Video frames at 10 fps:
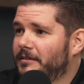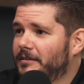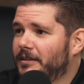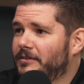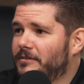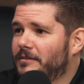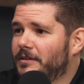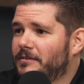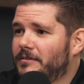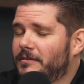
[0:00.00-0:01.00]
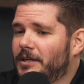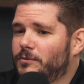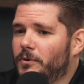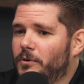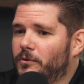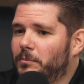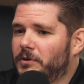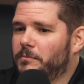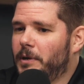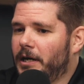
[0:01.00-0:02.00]
That's one of those
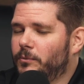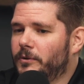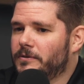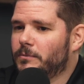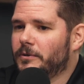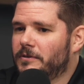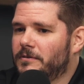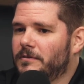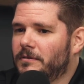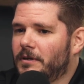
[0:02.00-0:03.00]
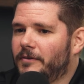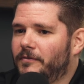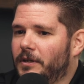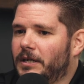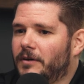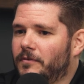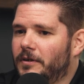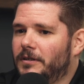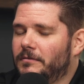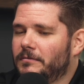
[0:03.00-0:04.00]
mixed bagged ones where I feel like
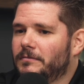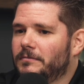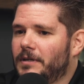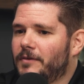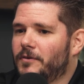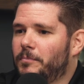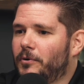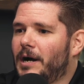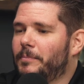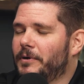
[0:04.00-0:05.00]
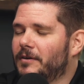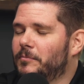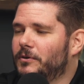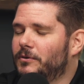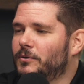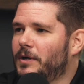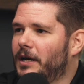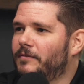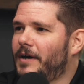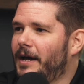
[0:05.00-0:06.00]
every property I've been to
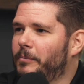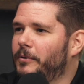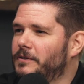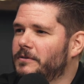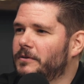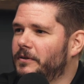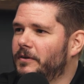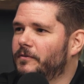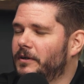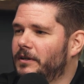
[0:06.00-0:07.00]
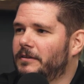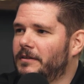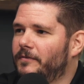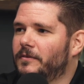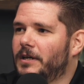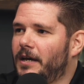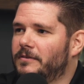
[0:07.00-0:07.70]
kind of operates a little different, and that definitely